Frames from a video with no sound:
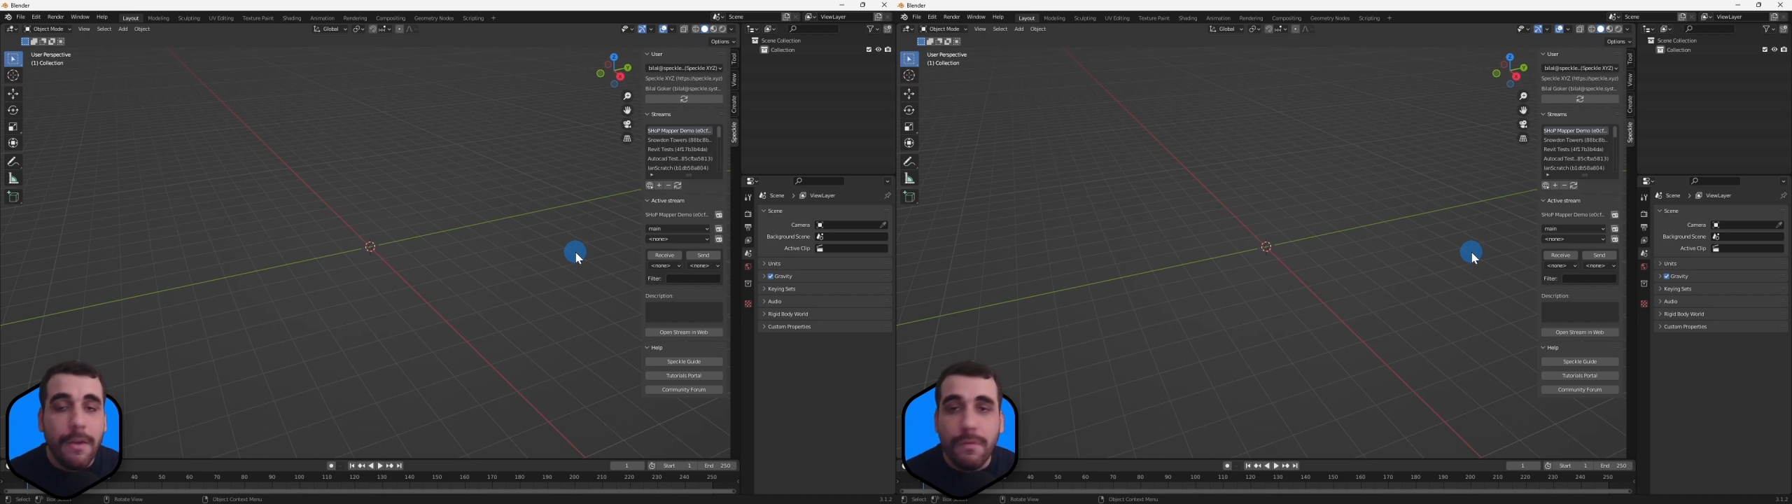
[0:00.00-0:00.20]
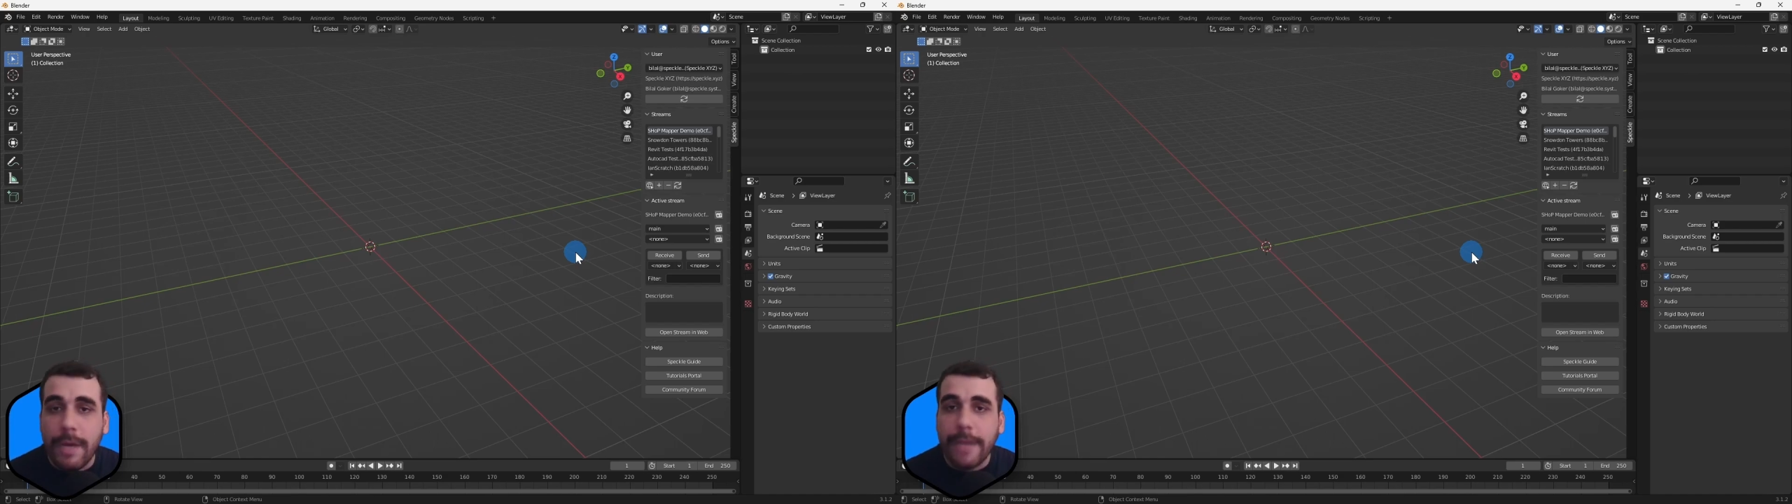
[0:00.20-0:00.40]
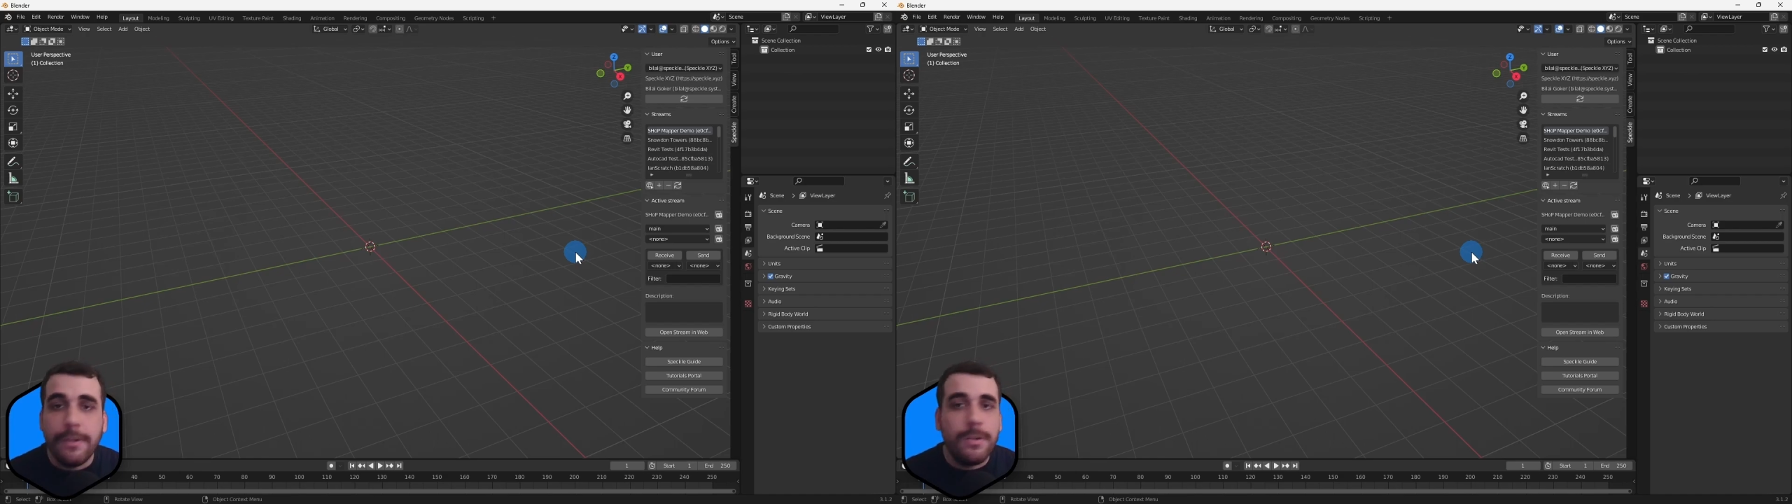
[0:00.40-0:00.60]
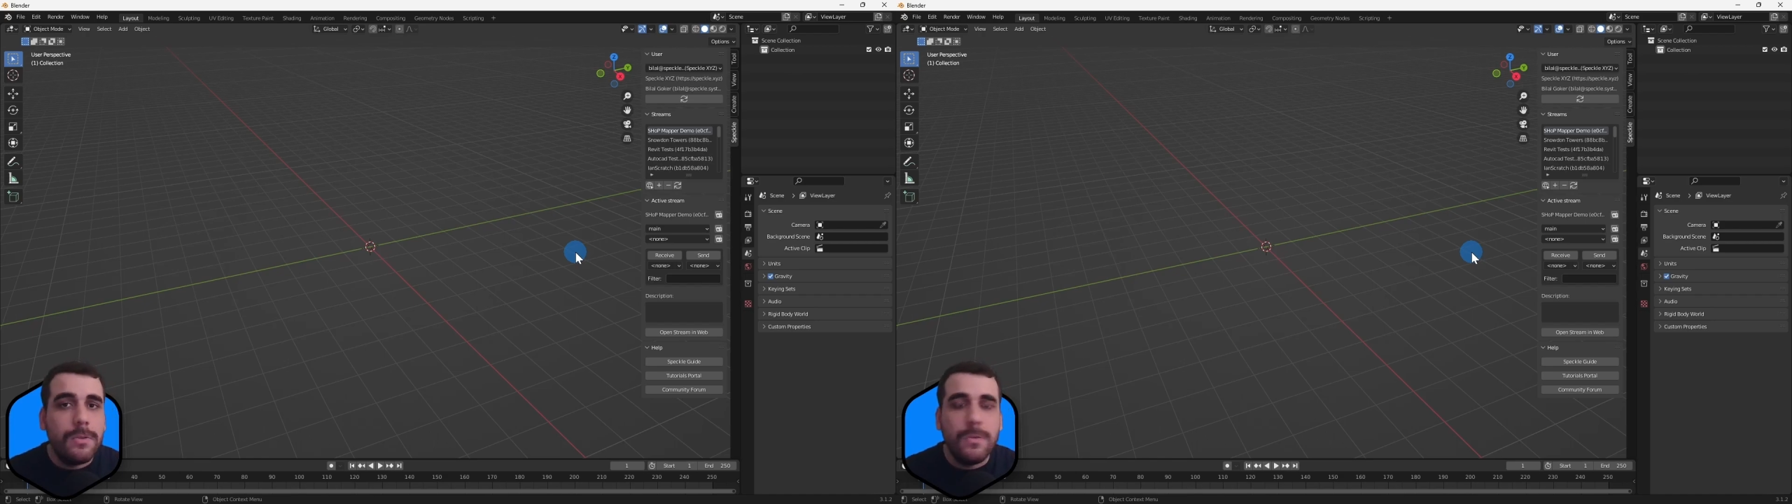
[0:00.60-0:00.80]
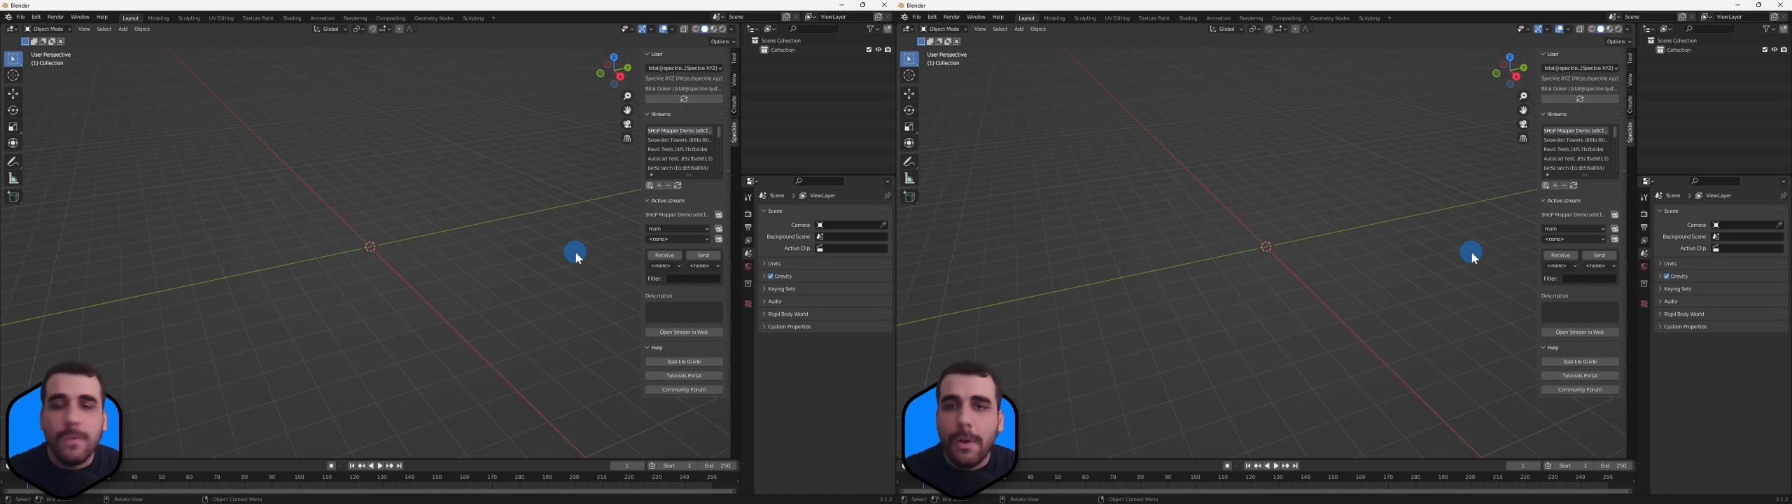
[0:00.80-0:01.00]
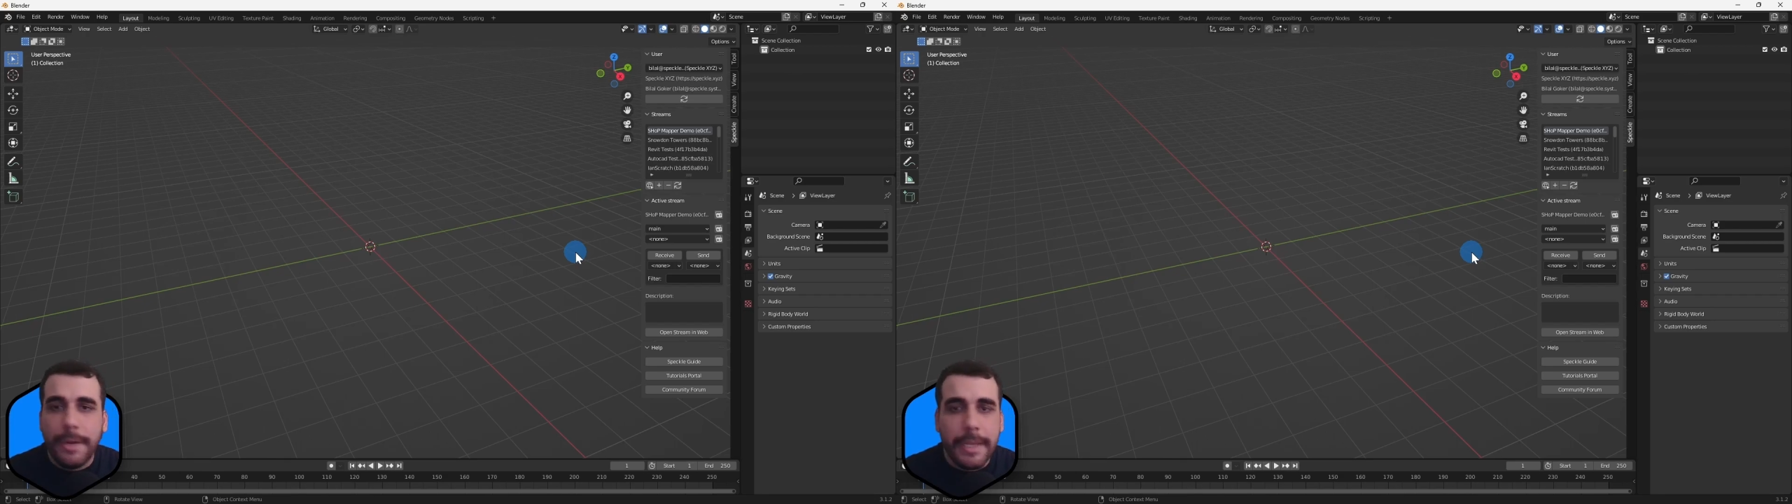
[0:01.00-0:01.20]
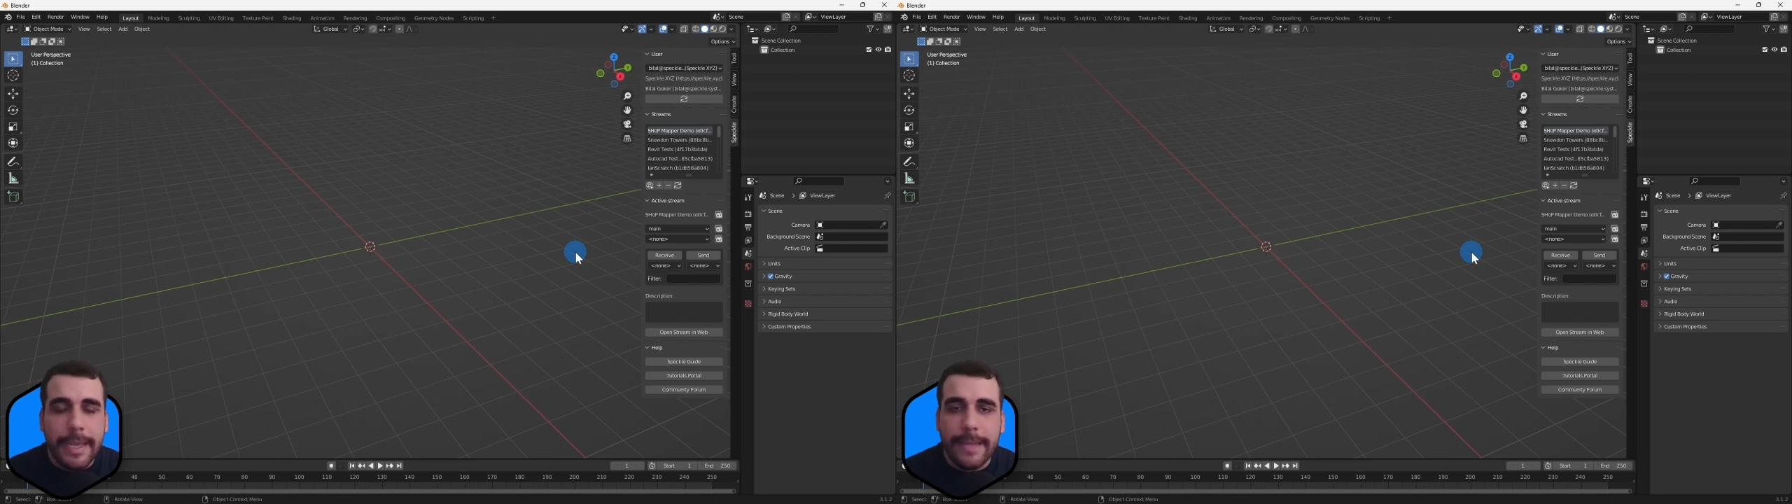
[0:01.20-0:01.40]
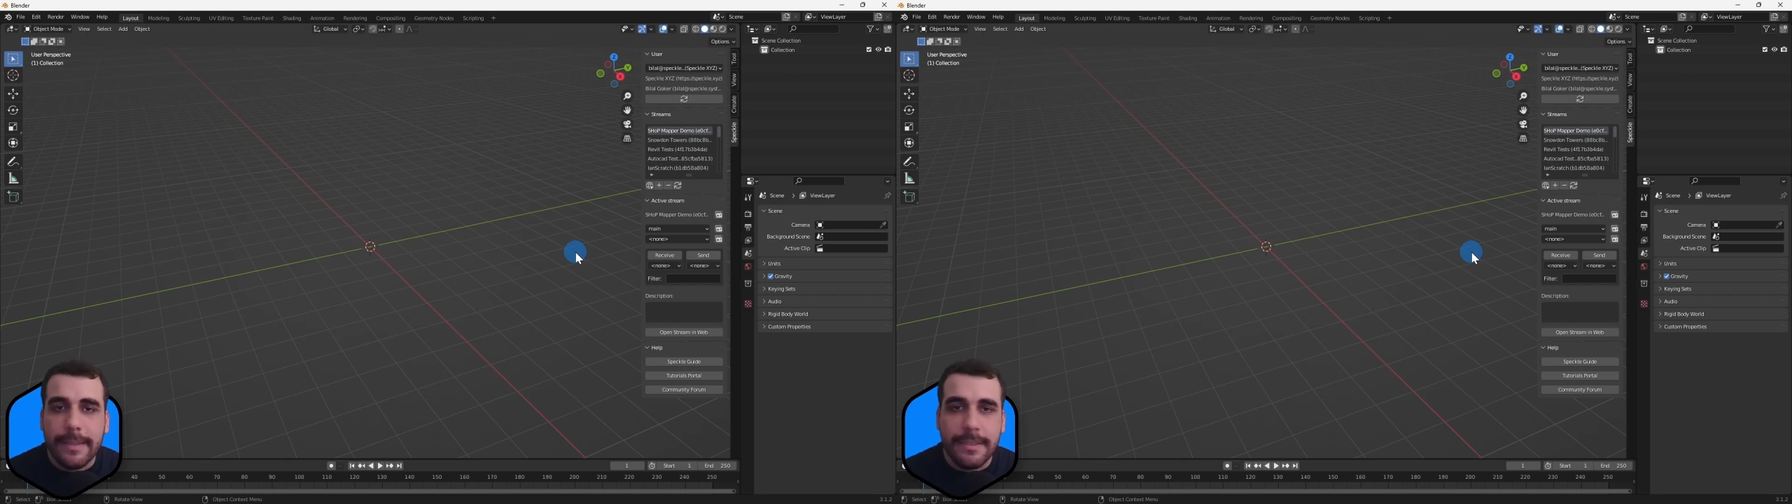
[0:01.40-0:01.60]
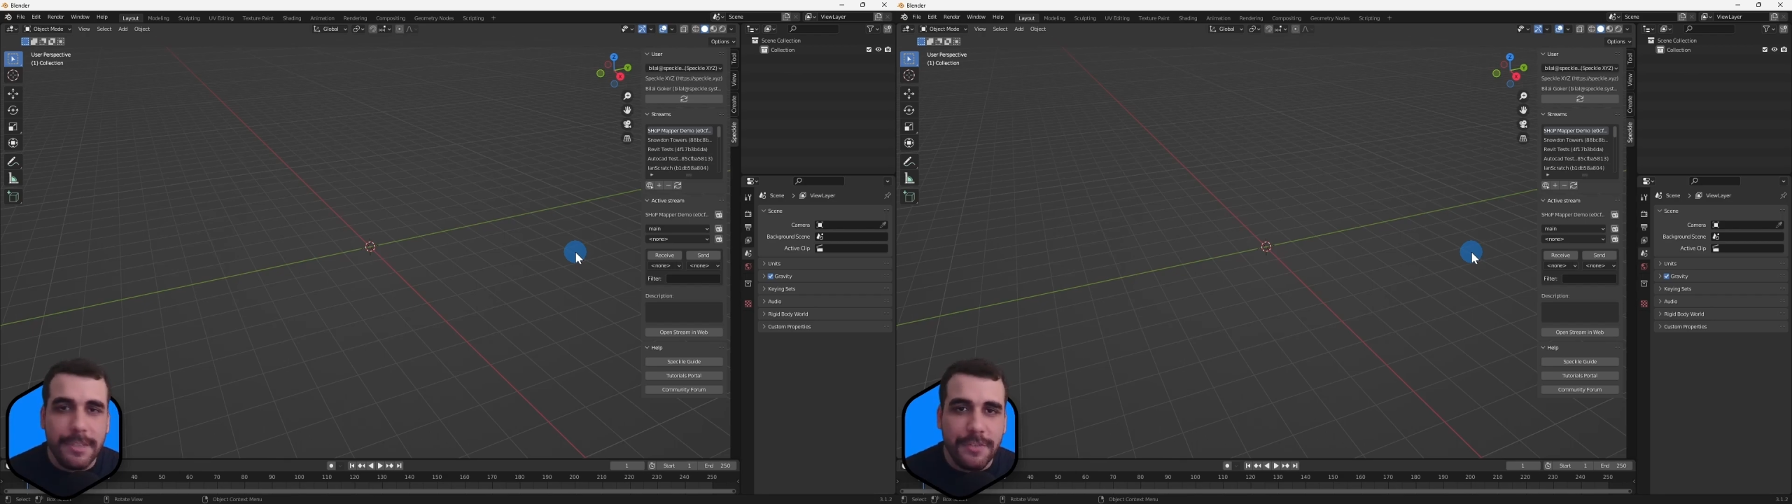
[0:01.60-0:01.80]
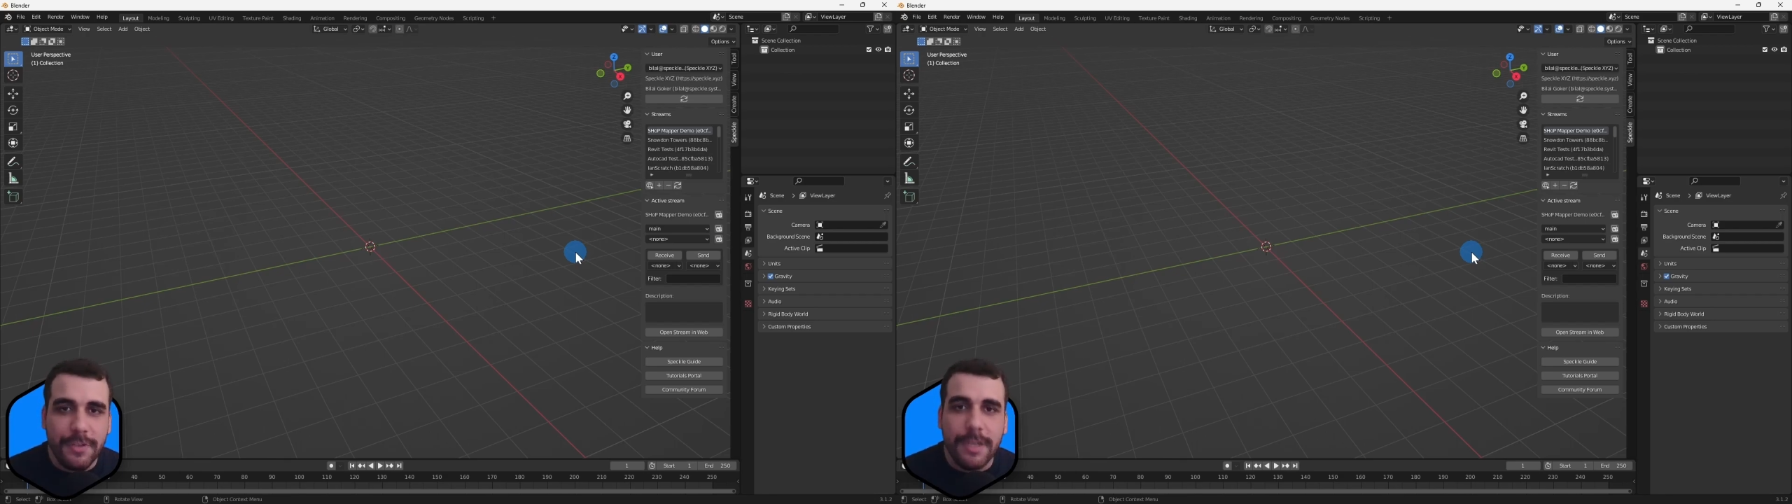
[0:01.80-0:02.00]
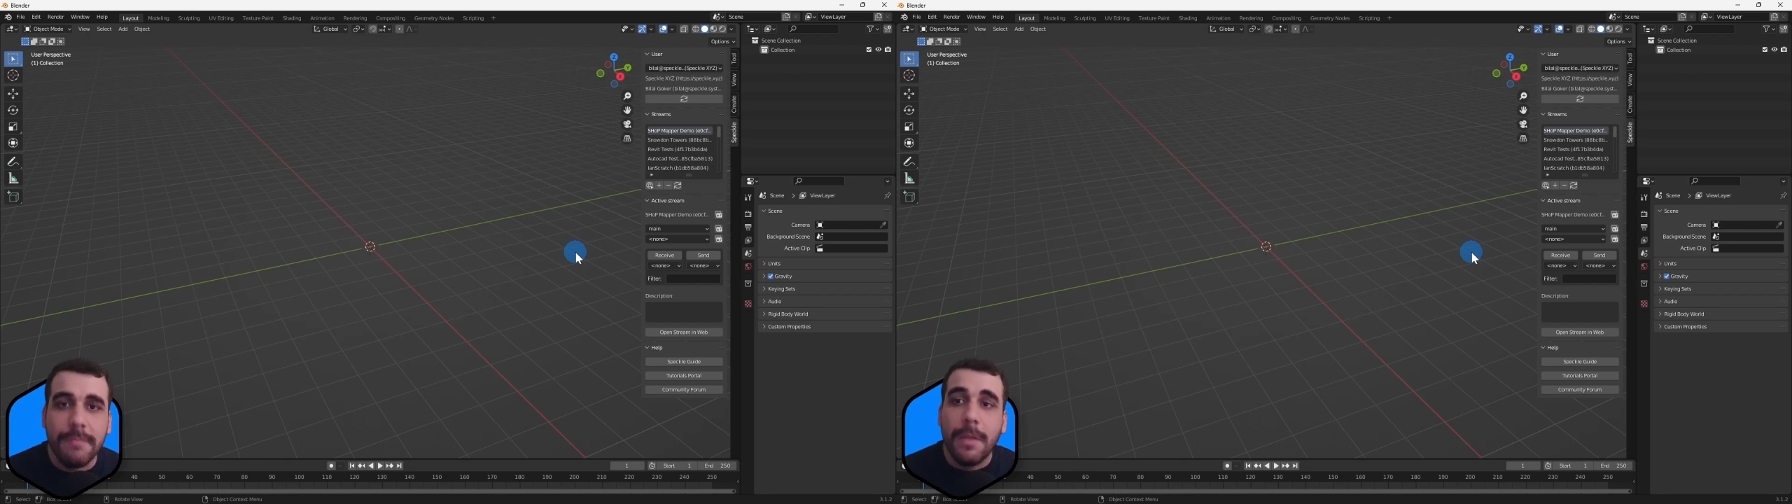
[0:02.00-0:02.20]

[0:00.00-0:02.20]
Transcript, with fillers: Rhino, AutoCAD, etc.